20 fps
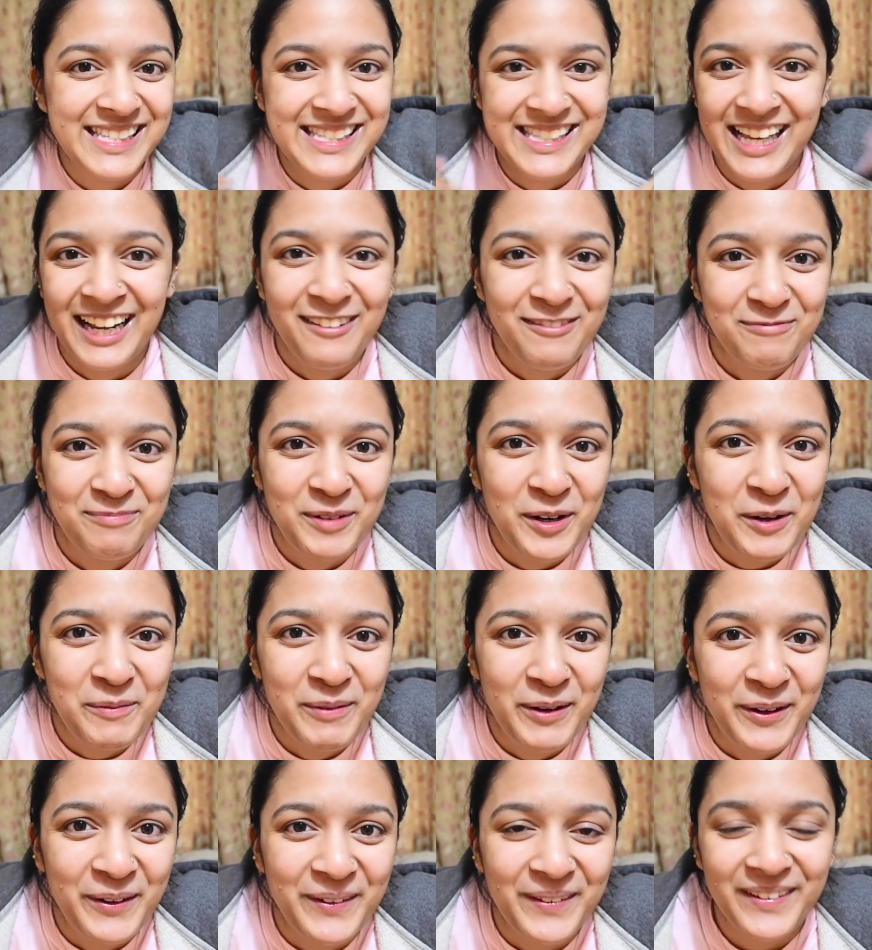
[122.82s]
Self
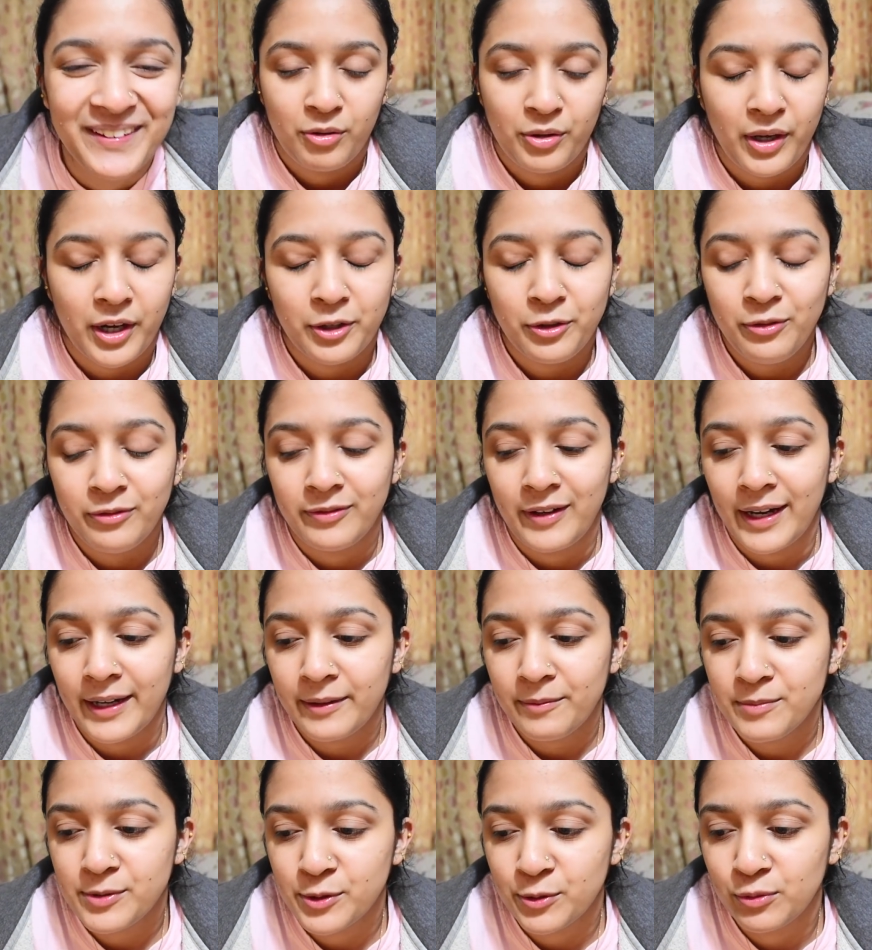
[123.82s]
promo. Okay, I don't know why
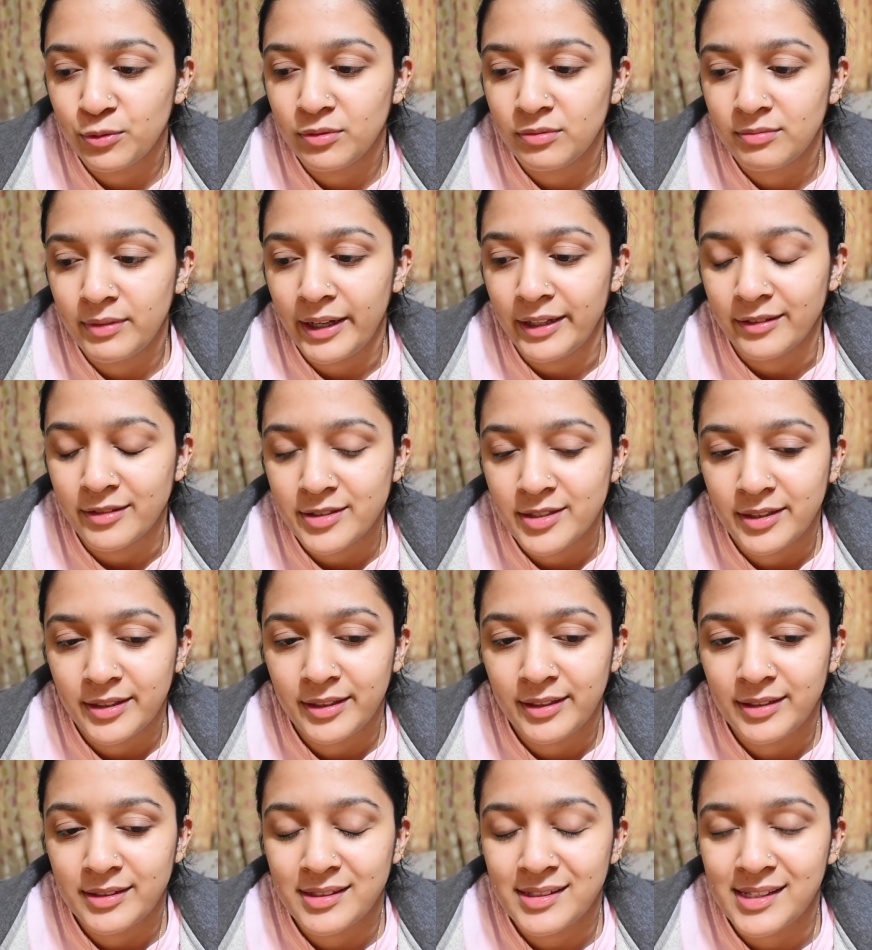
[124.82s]
I'm so
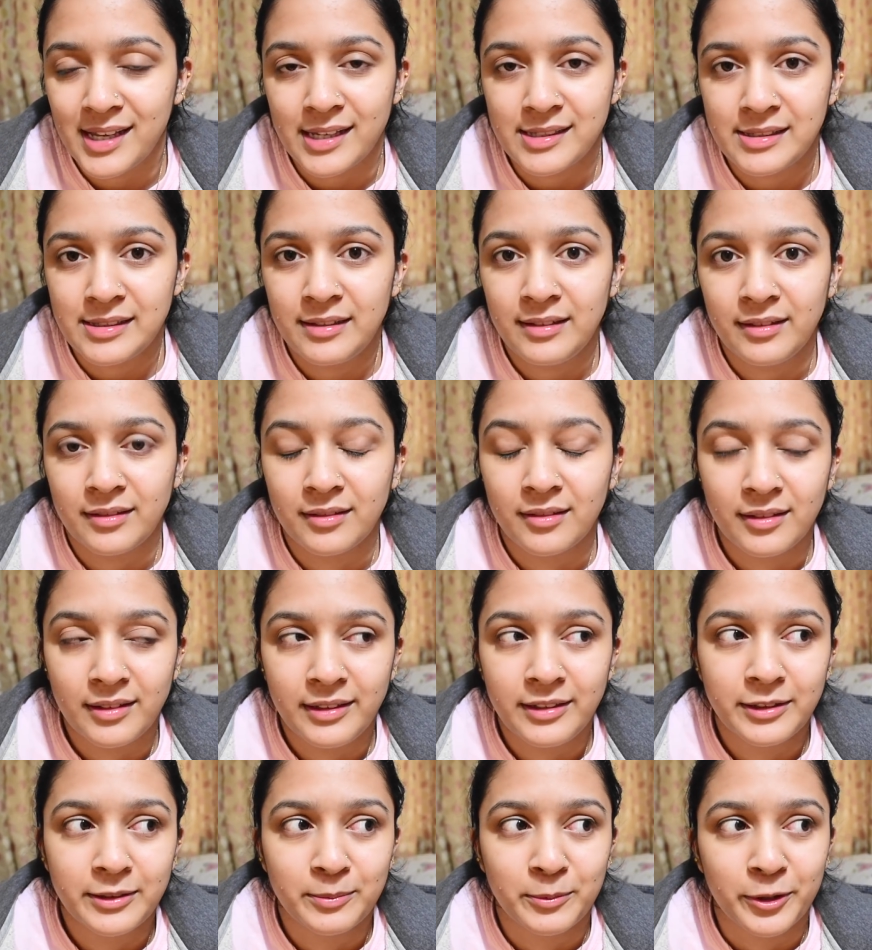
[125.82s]
energetic and sassy
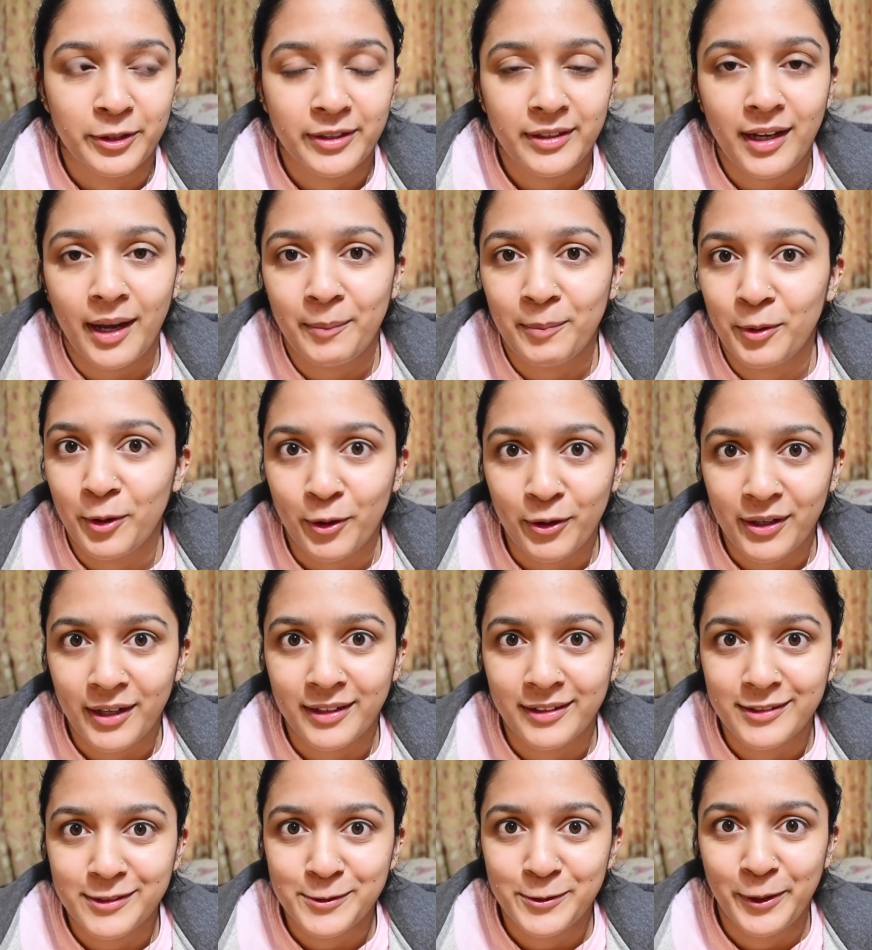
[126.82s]
early in the morning. I'm not
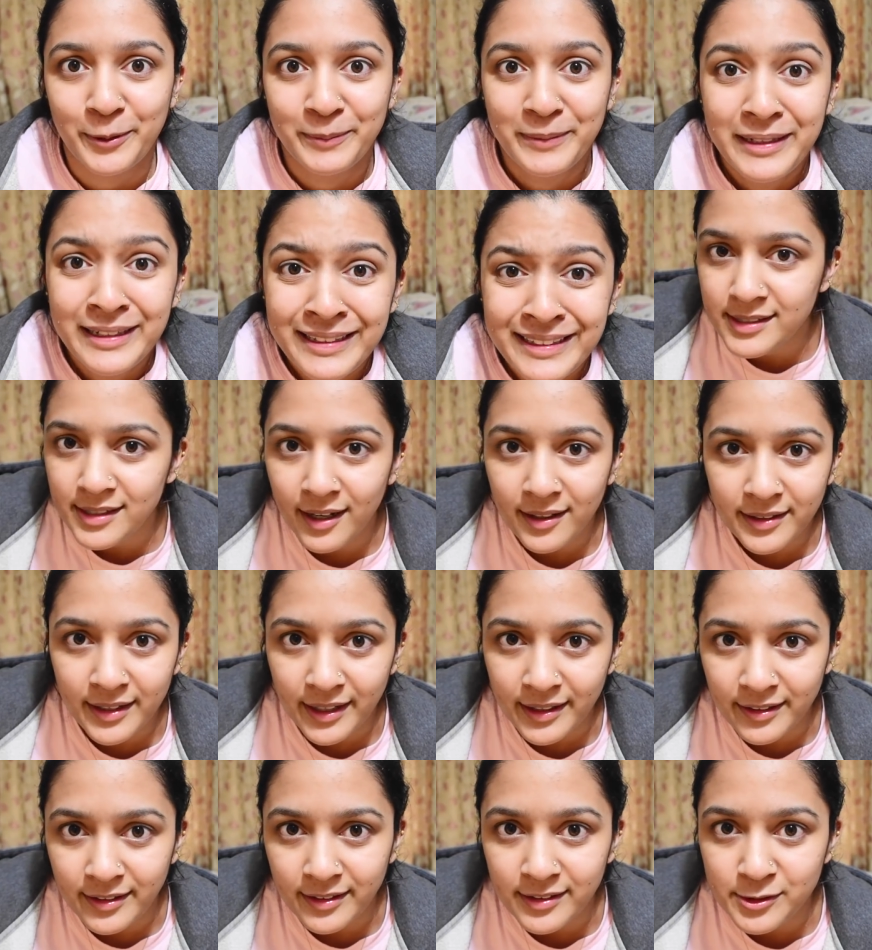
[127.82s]
like this normally. Start
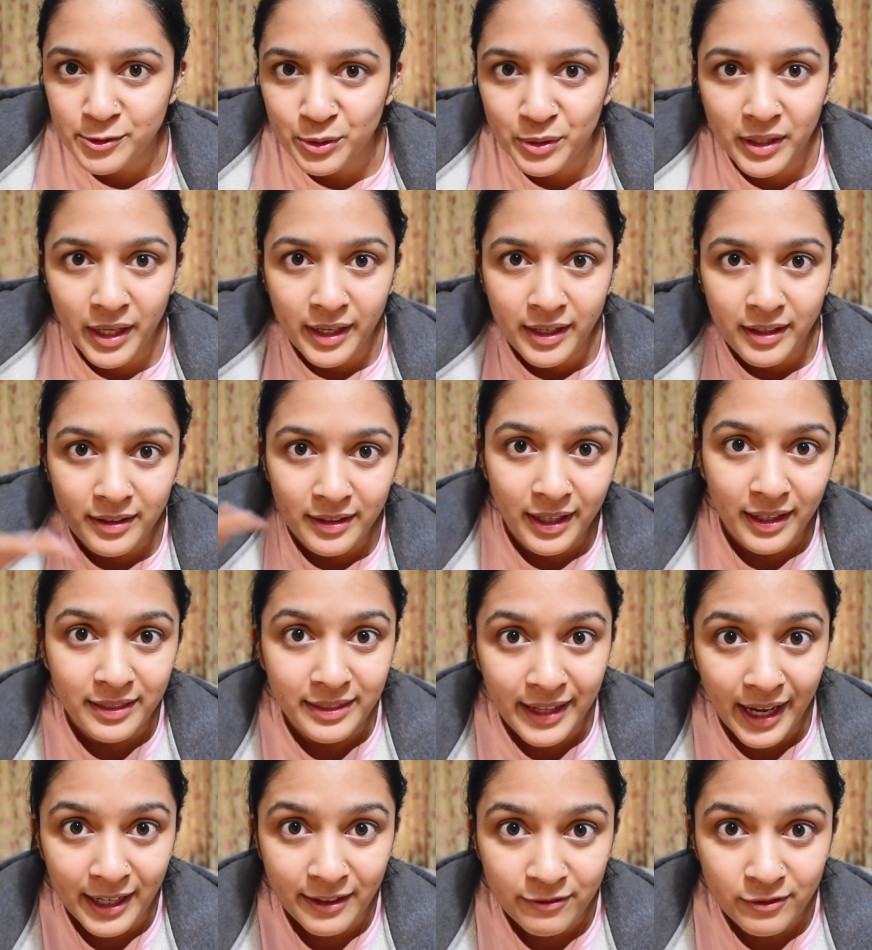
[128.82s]
editing so that I can
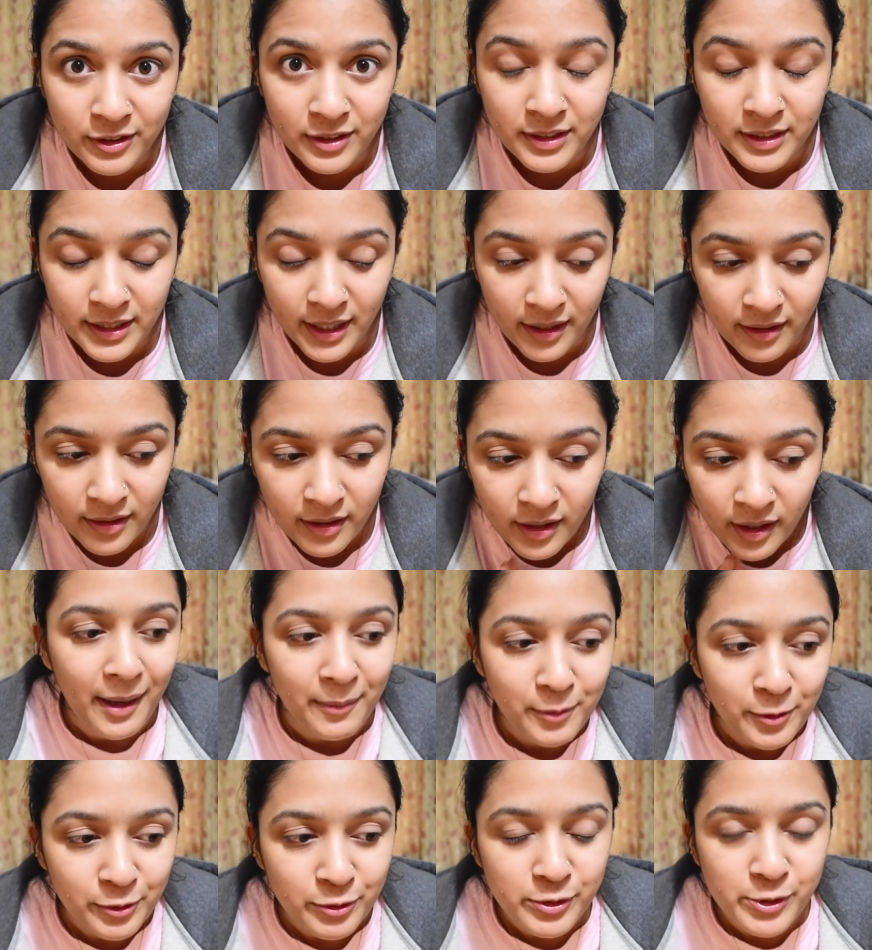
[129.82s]
get that work done.
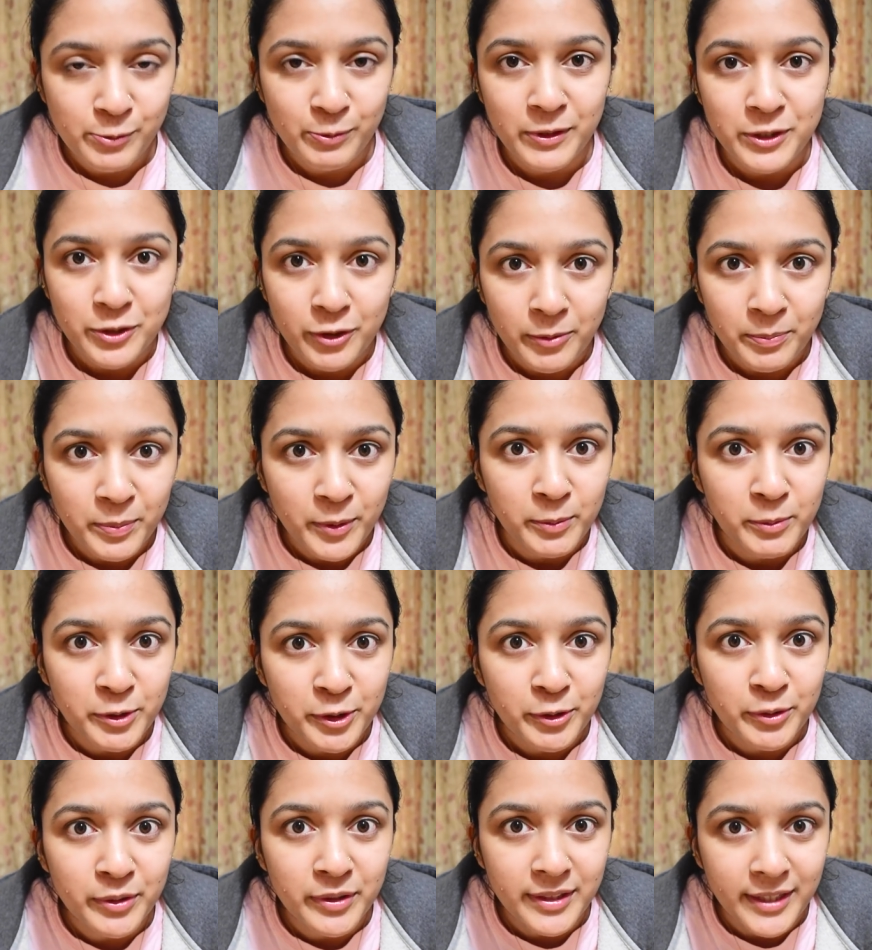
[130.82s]
I'm going to switch on
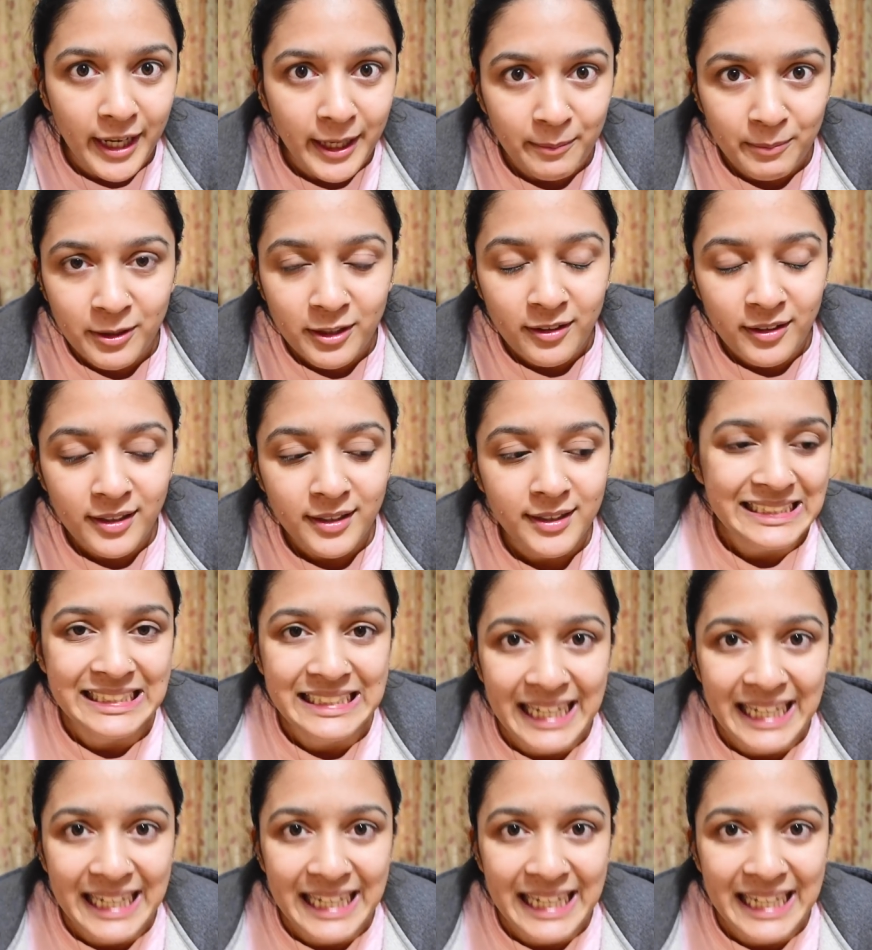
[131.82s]
Pomodoro timer.